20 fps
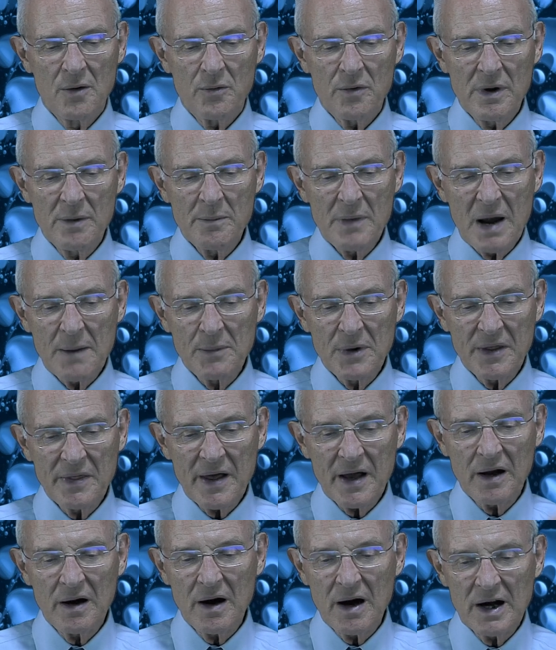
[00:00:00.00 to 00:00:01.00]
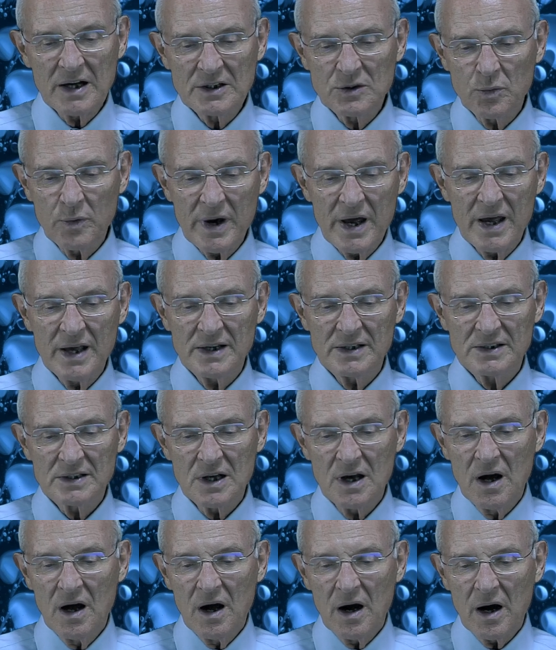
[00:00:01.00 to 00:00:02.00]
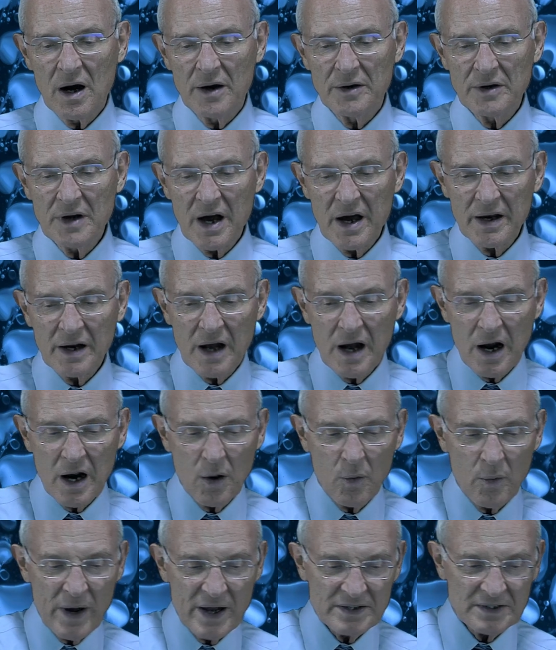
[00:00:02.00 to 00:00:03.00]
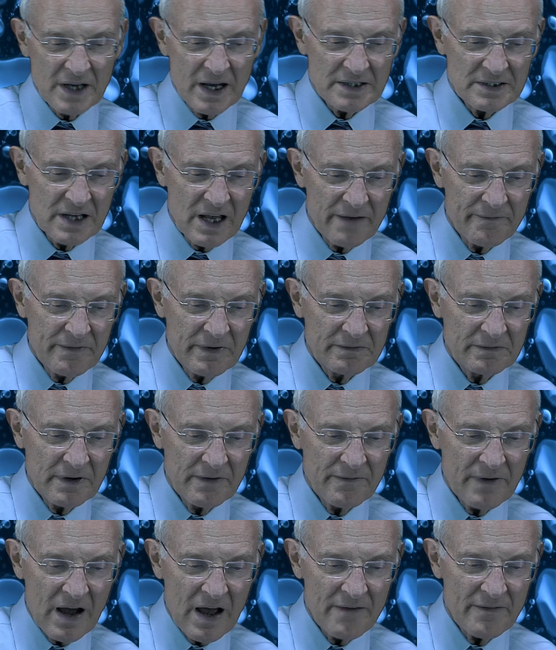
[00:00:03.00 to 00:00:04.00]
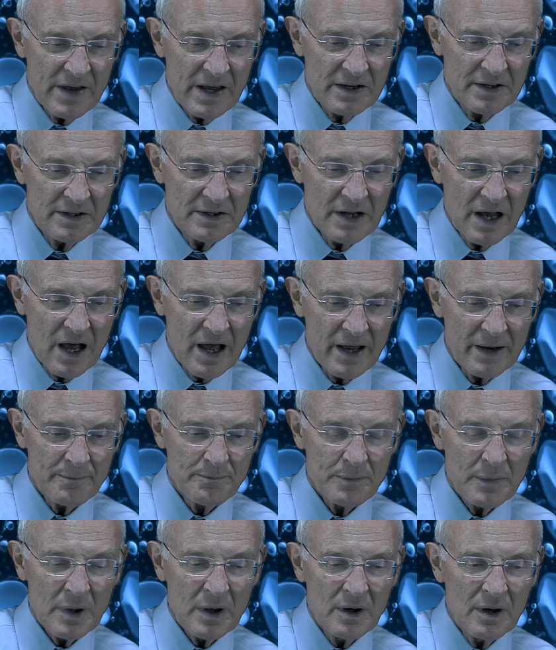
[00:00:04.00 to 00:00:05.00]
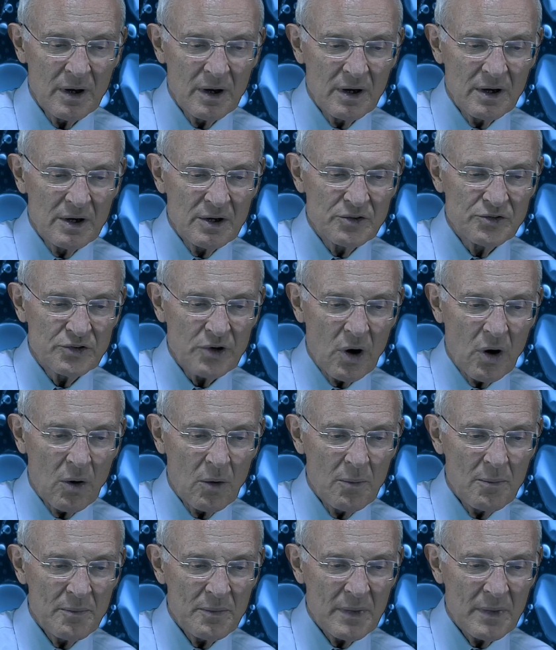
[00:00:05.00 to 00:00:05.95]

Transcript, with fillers: Remember that God's ways are not our ways, Isaiah 55:8-9. So,